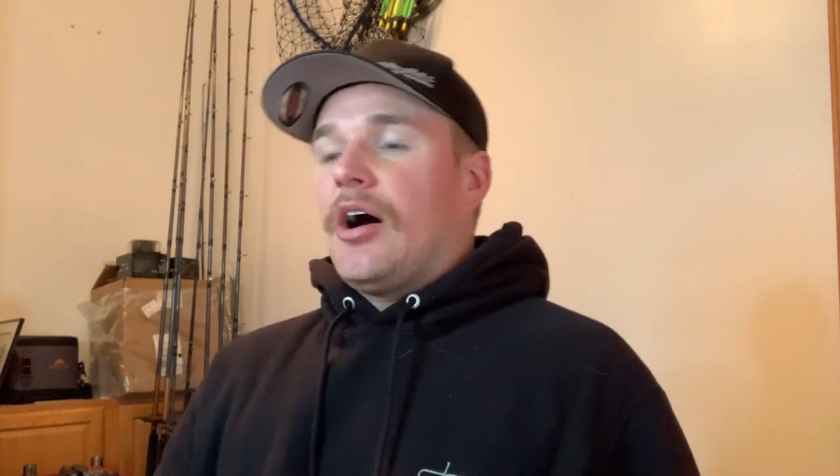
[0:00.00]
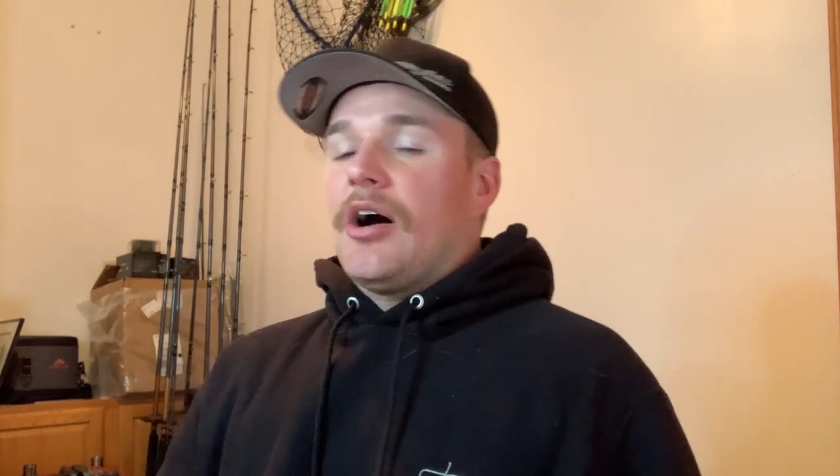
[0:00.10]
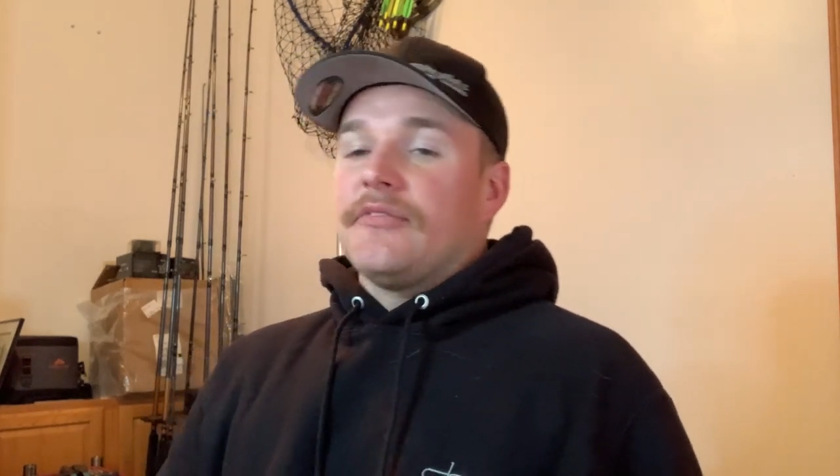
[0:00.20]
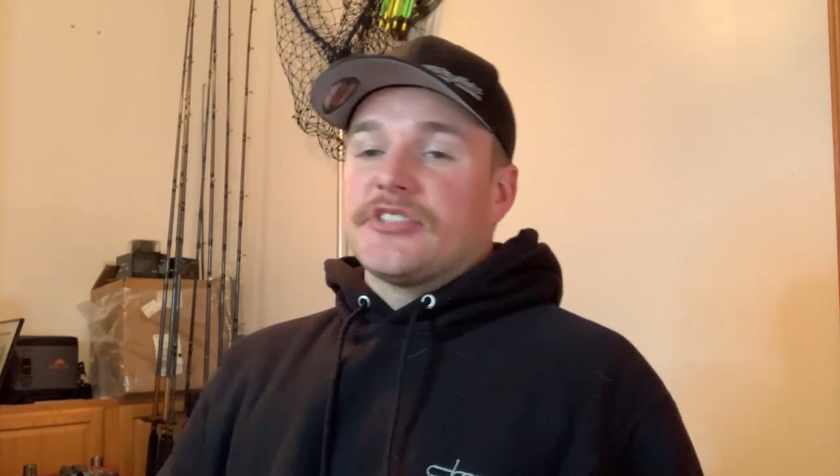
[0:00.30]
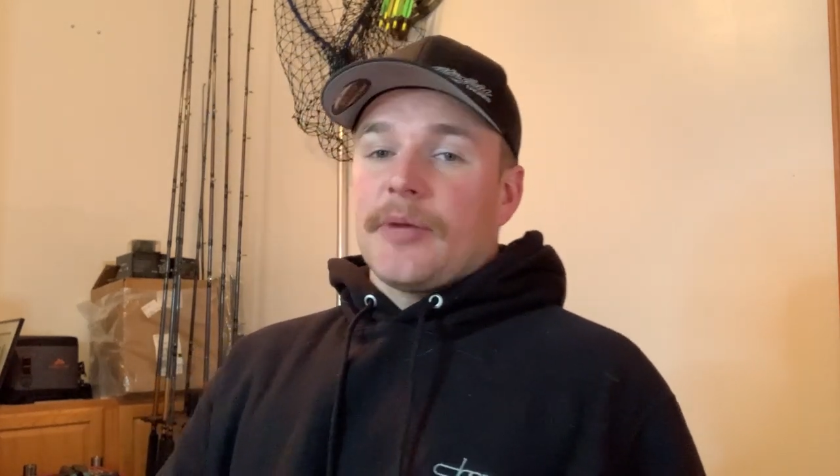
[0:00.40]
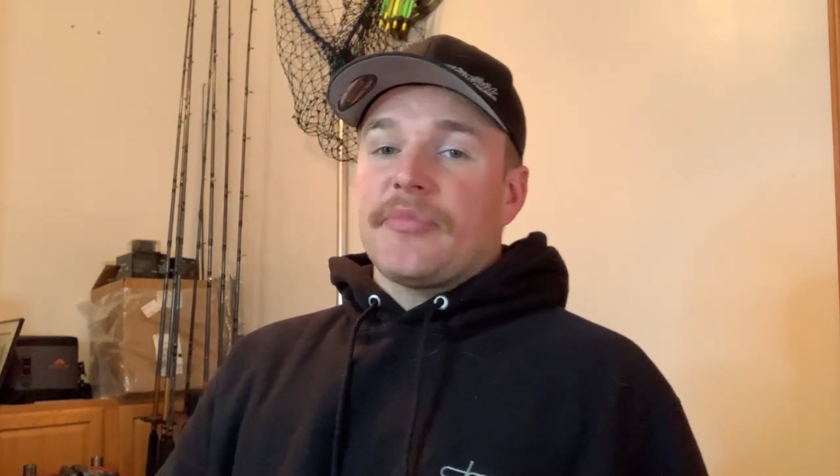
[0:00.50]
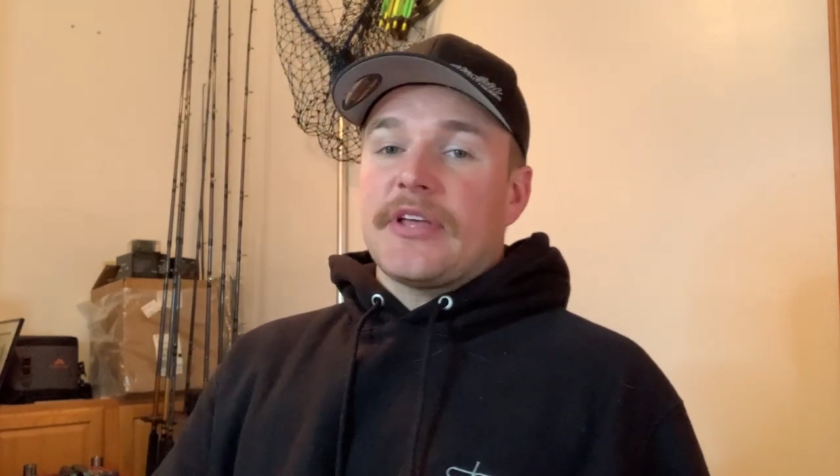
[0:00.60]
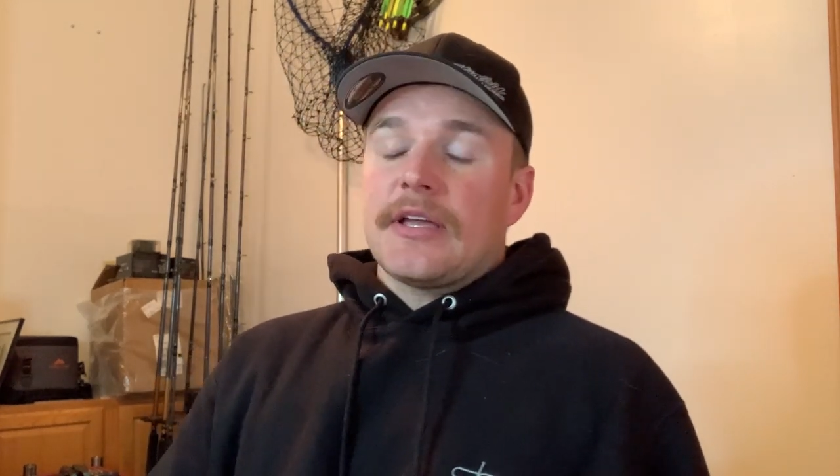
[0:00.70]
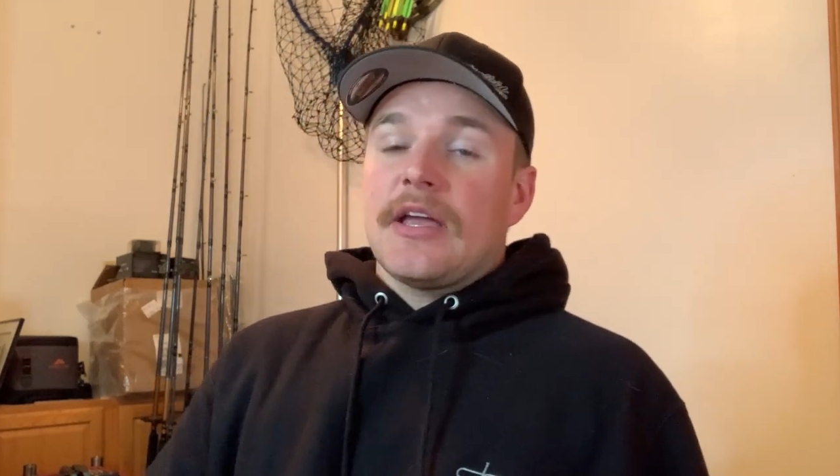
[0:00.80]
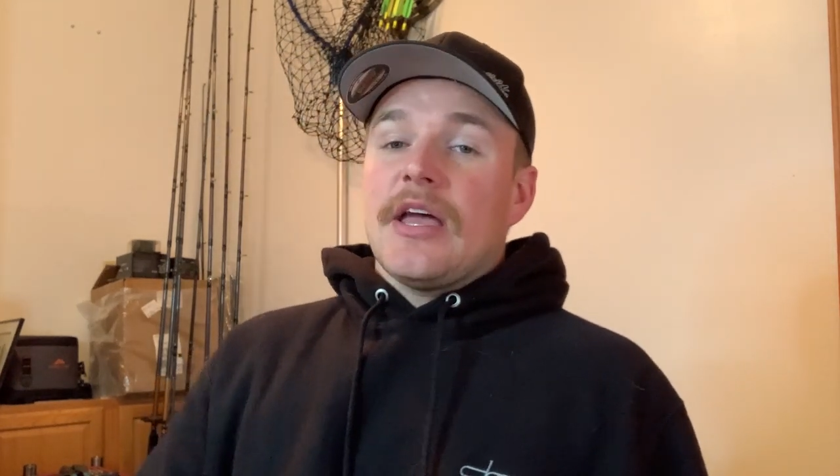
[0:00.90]
of
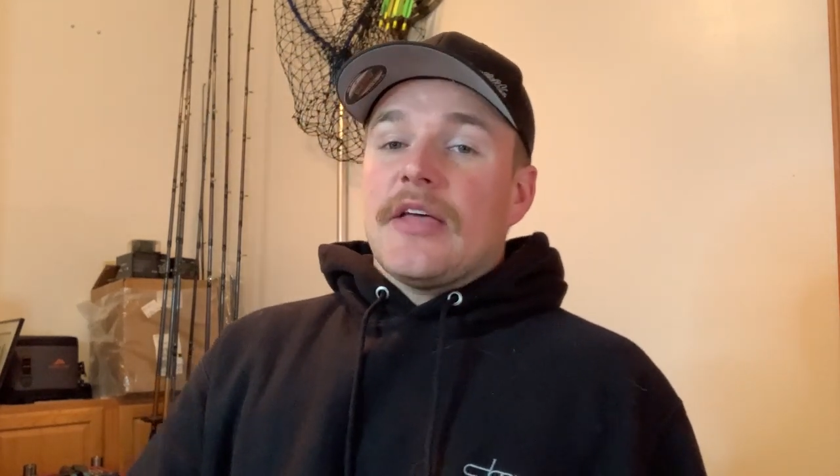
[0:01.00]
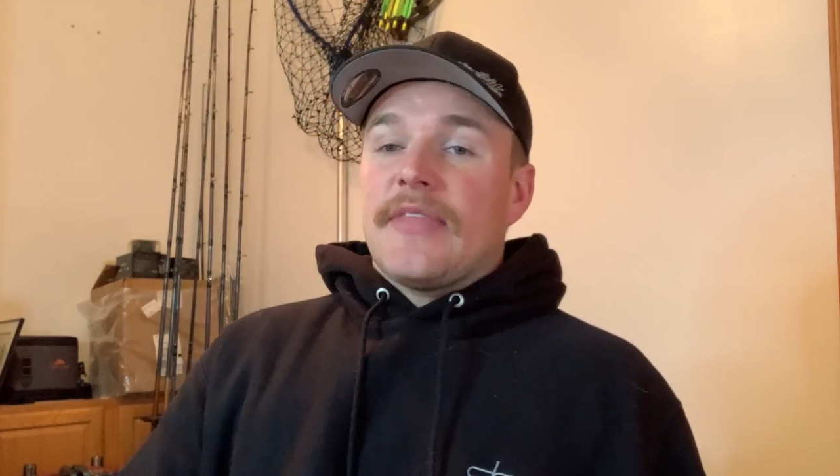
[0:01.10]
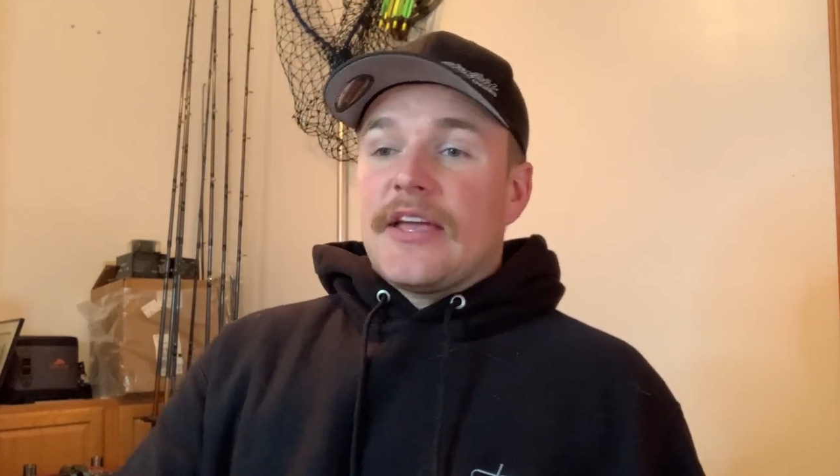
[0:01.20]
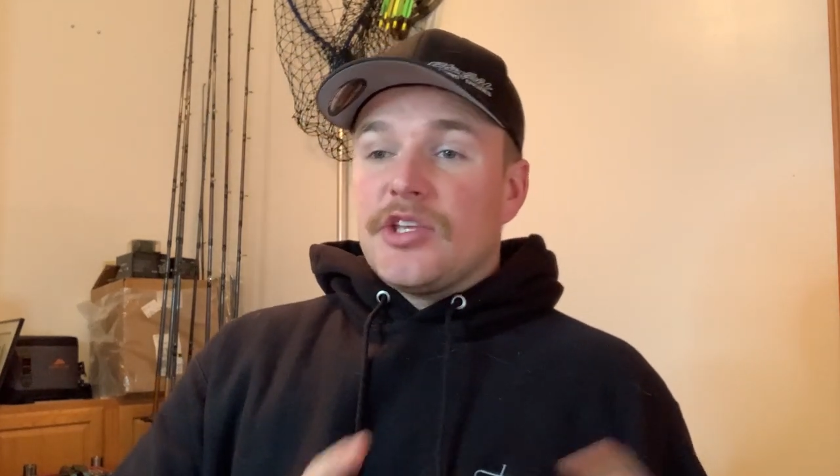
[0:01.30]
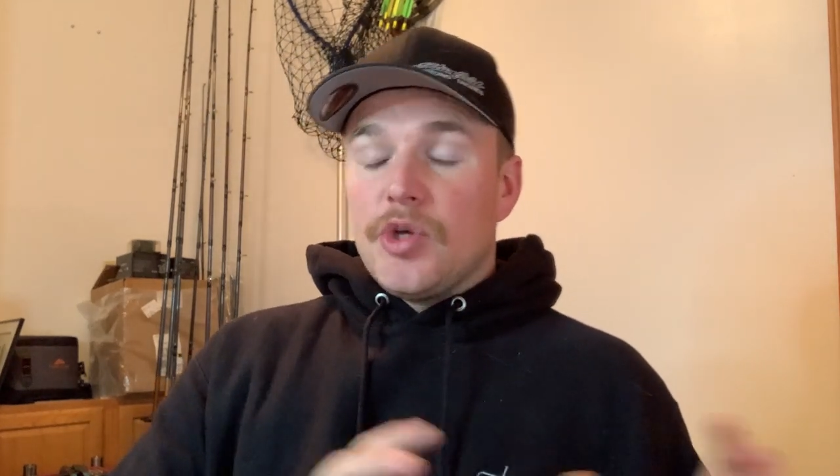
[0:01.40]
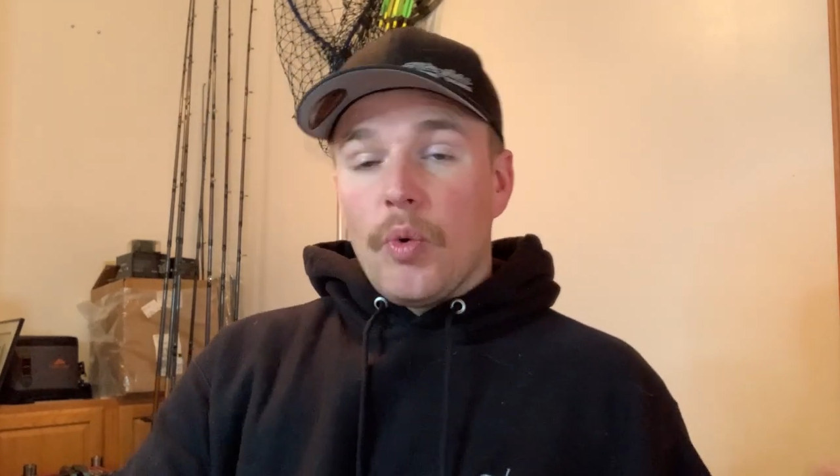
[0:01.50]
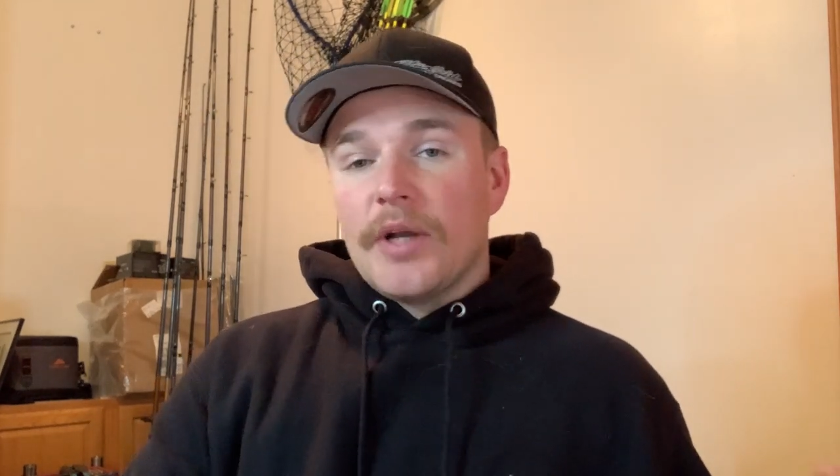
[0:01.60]
something that you